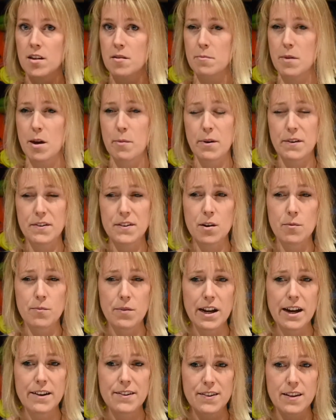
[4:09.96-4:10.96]
maybe it's
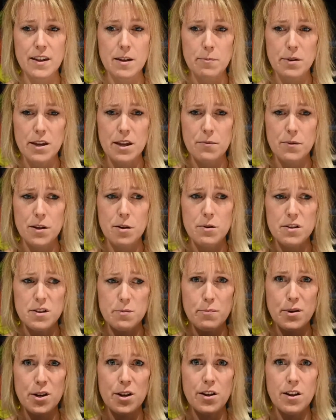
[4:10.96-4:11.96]
convalescing, but if you were
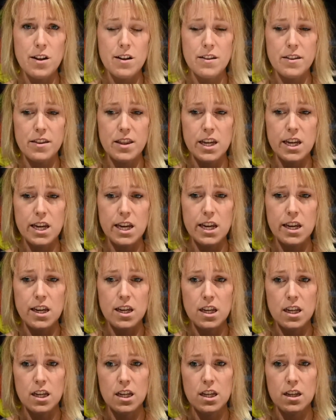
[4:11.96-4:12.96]
to put the
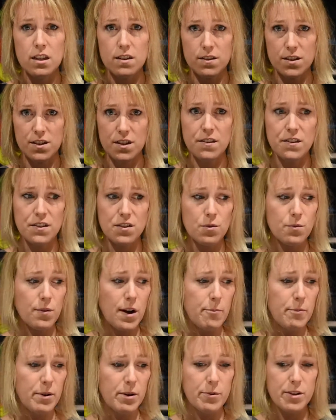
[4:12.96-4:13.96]
Does It All
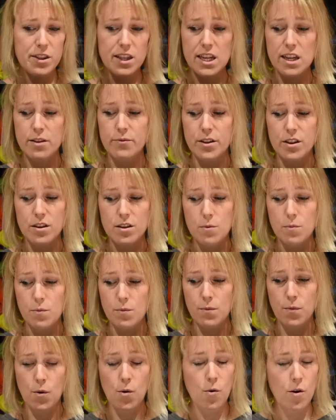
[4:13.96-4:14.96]
fabric with even the
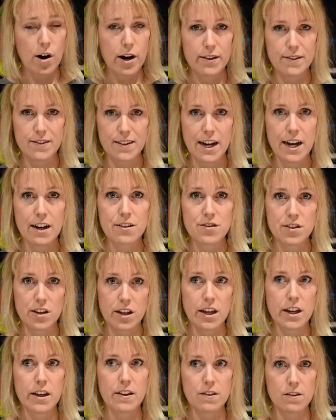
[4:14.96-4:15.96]
4-ounce
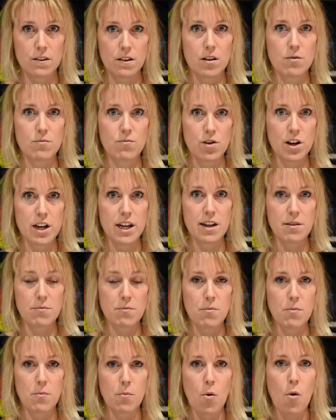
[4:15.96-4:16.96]
outer, it's a really
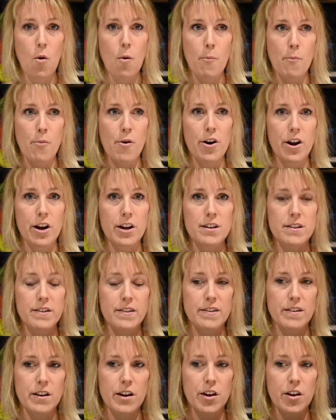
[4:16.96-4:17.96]
warm product.
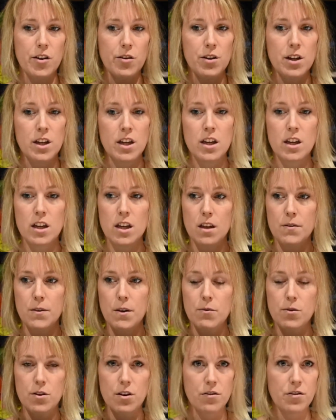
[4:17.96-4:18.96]
So if
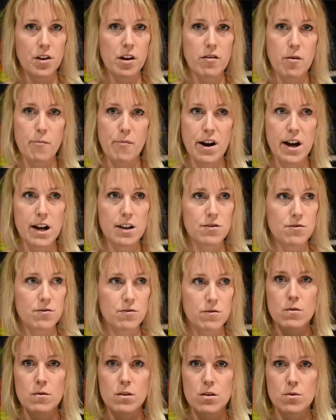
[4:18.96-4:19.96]
you've got a thoroughbred
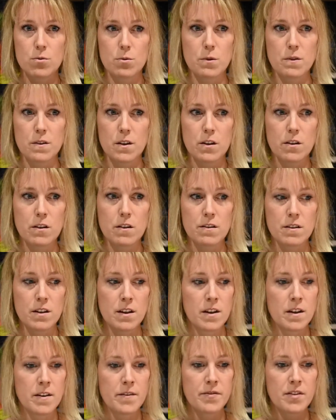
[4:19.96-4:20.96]
or a horse who's
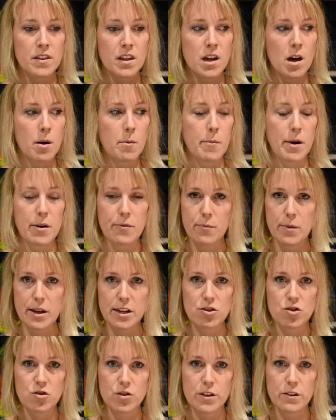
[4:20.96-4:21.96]
coming back from
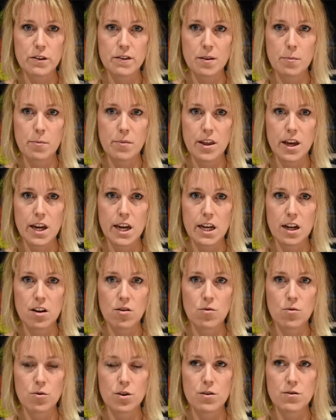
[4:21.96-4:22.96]
injury or something,
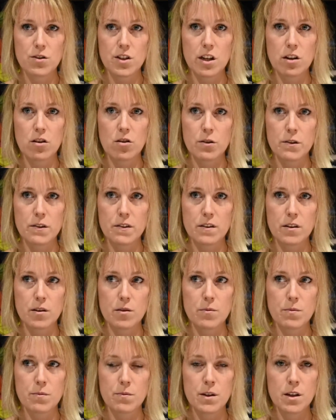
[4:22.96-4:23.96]
or you're doing lots
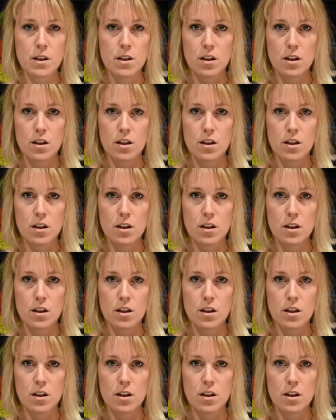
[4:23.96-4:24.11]
of